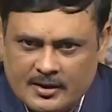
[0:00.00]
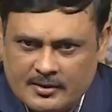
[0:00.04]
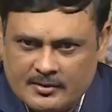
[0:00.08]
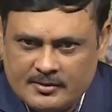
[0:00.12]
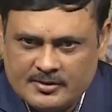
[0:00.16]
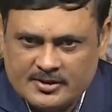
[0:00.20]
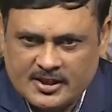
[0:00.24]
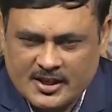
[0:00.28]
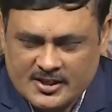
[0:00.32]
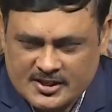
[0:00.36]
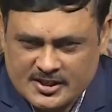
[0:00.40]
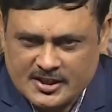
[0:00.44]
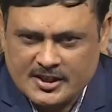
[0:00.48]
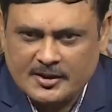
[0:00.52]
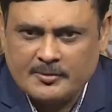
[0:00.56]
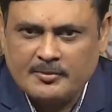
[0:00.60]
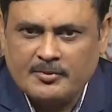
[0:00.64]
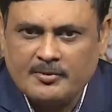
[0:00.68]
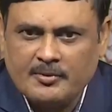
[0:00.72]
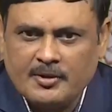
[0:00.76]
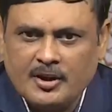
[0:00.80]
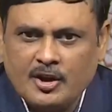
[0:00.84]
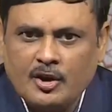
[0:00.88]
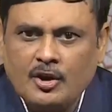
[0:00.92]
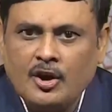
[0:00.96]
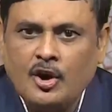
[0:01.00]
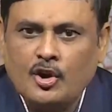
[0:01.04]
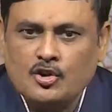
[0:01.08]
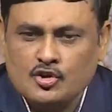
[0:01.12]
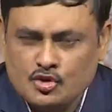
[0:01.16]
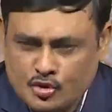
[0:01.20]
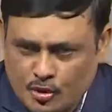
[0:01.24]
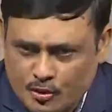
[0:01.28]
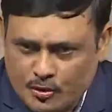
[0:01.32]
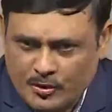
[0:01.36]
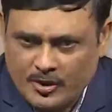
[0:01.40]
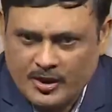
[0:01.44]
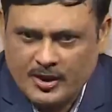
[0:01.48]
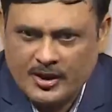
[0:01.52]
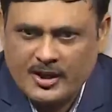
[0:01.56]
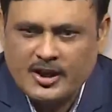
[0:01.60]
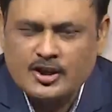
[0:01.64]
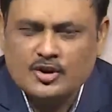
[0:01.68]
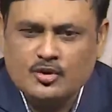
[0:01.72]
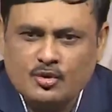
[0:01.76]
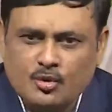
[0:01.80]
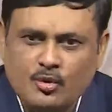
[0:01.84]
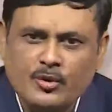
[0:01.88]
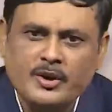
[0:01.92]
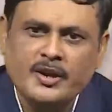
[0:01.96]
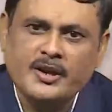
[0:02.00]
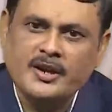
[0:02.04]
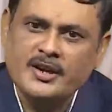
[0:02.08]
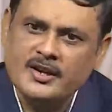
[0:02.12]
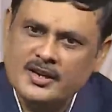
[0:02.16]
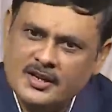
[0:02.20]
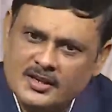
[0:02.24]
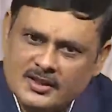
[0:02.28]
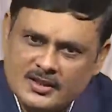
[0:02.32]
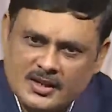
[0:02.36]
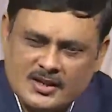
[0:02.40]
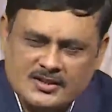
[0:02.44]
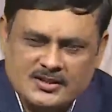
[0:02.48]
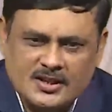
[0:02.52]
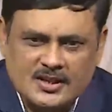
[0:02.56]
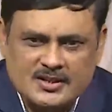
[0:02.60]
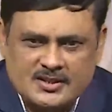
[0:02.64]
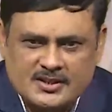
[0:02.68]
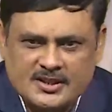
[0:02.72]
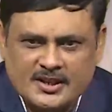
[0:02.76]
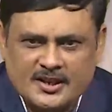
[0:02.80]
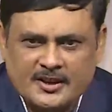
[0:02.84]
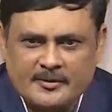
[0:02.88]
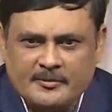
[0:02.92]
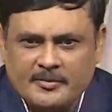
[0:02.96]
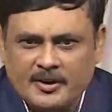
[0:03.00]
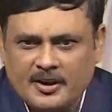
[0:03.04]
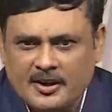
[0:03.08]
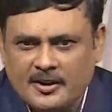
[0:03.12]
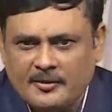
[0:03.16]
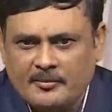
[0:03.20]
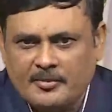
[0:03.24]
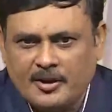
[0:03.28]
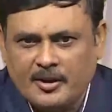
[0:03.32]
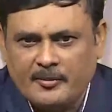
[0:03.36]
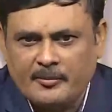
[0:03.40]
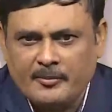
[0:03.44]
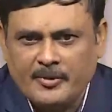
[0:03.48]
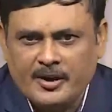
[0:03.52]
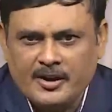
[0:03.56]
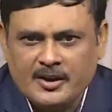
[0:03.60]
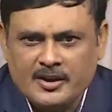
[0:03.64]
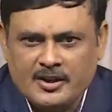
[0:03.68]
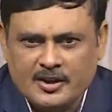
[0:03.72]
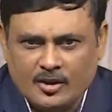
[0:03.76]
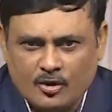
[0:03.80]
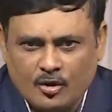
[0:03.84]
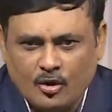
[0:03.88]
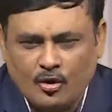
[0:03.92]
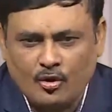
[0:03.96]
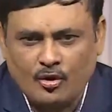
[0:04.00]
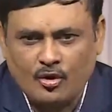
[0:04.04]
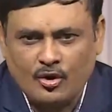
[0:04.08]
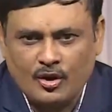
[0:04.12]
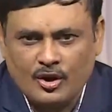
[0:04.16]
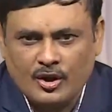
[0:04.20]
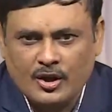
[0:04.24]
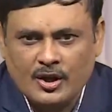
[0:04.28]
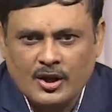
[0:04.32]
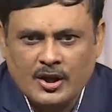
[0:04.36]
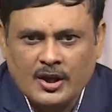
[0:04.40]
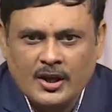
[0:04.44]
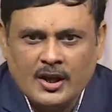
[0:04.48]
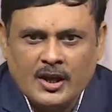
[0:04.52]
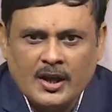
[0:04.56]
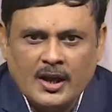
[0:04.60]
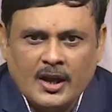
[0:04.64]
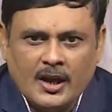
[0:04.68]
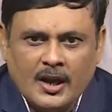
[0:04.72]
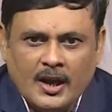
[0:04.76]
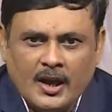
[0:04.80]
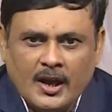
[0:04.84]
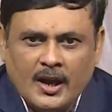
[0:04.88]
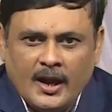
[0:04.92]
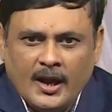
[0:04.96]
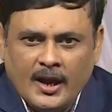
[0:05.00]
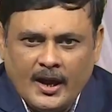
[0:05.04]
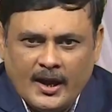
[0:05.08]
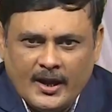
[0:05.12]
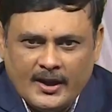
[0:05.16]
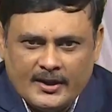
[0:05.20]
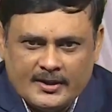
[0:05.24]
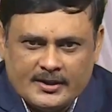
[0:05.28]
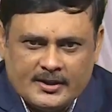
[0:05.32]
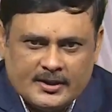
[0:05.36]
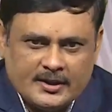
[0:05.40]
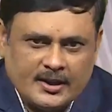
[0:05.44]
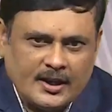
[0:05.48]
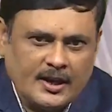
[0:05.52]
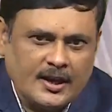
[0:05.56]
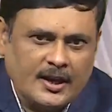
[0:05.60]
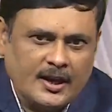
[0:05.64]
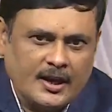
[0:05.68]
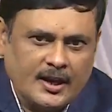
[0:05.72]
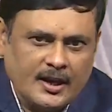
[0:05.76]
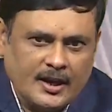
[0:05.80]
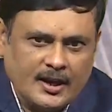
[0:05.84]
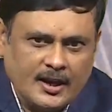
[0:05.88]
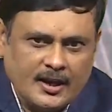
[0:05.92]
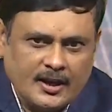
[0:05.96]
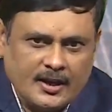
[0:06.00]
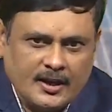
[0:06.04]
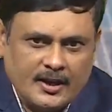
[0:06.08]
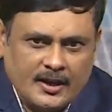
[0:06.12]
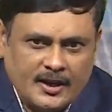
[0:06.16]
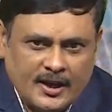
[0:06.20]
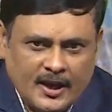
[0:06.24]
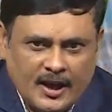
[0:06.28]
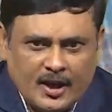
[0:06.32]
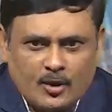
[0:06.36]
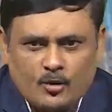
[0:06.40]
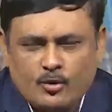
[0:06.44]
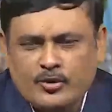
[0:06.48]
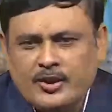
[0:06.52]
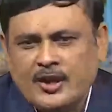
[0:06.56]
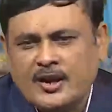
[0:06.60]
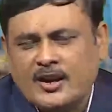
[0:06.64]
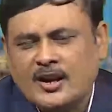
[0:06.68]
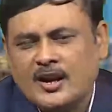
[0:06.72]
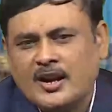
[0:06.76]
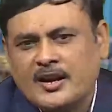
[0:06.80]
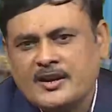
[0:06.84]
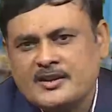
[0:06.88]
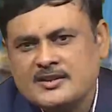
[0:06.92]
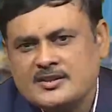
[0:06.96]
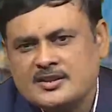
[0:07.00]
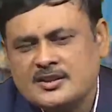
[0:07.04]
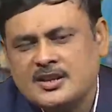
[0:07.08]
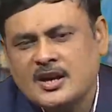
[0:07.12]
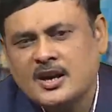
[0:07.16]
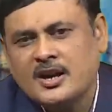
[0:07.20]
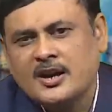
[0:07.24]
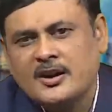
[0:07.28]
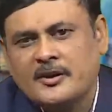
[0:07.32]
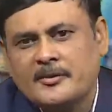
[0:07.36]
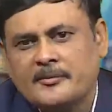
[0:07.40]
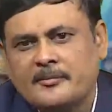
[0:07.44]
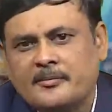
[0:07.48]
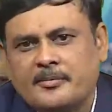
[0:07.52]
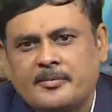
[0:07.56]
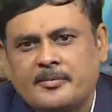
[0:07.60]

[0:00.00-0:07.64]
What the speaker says: sustainable, also included in the Sustainable Development Goal. And here we analyze the